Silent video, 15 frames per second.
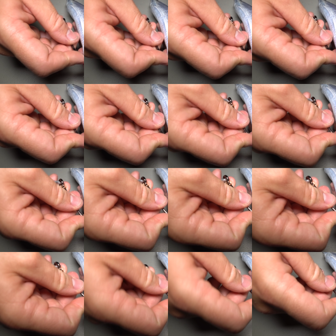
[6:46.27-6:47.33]
and kind of
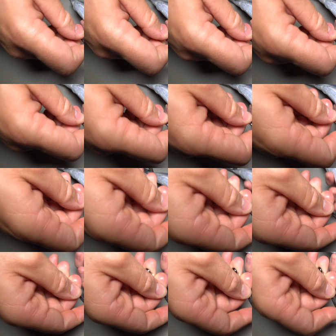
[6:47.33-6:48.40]
work my hook as
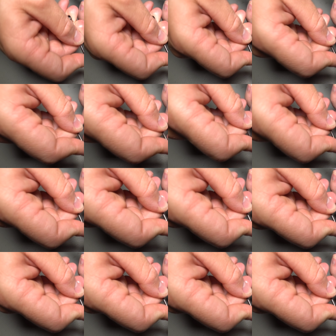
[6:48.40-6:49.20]
much as I can